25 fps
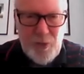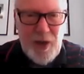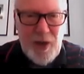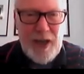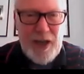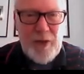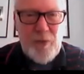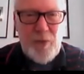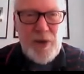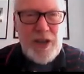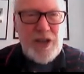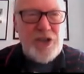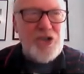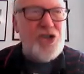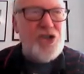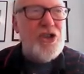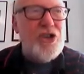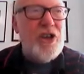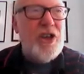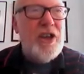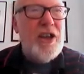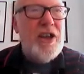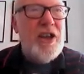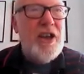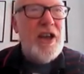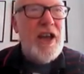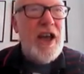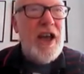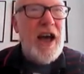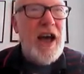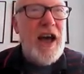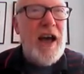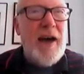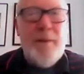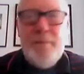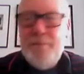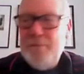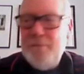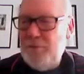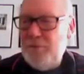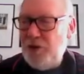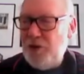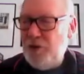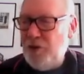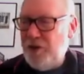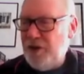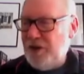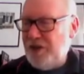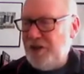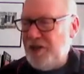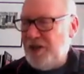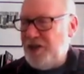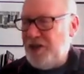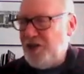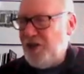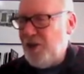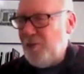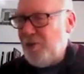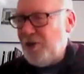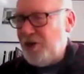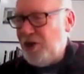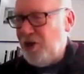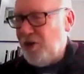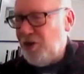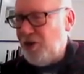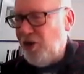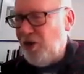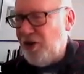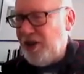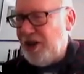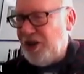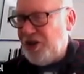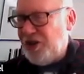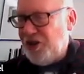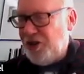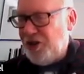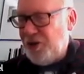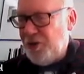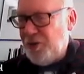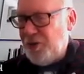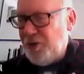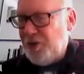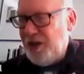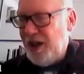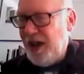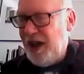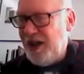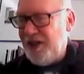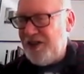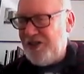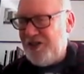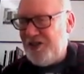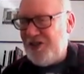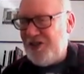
by which you can determine your longitude at